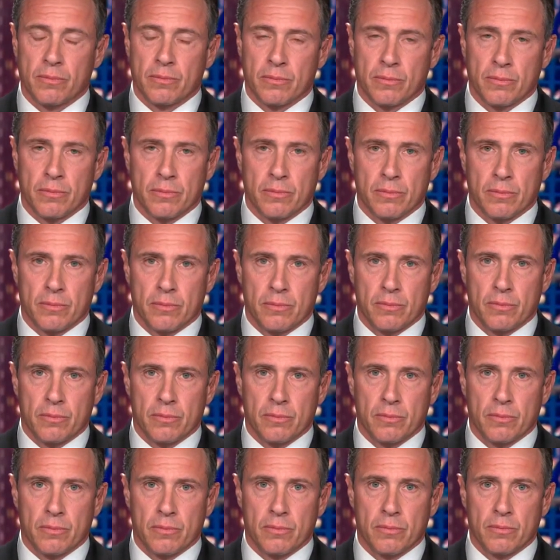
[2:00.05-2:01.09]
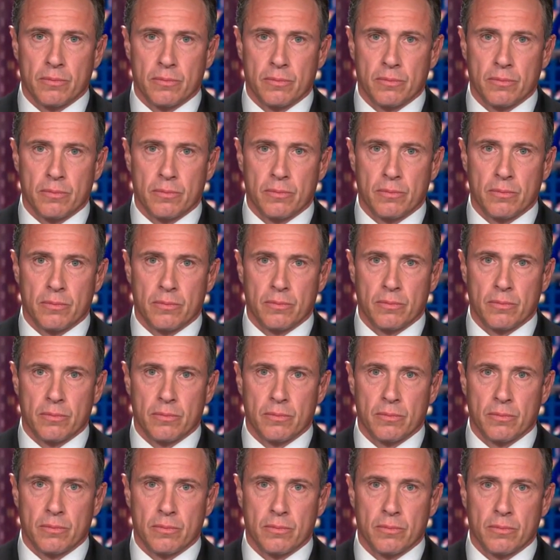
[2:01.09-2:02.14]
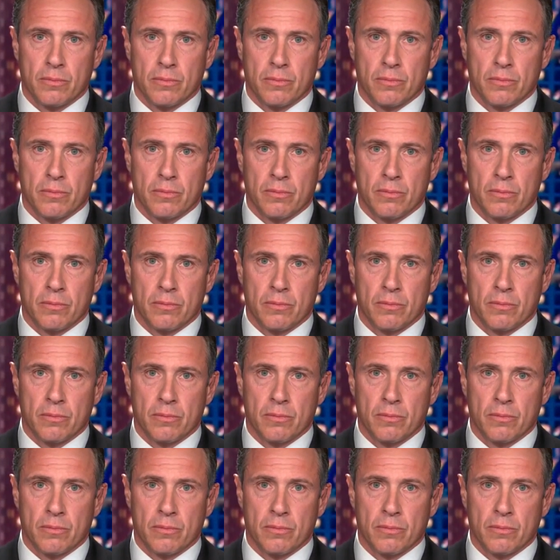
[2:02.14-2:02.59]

This person isn't speaking.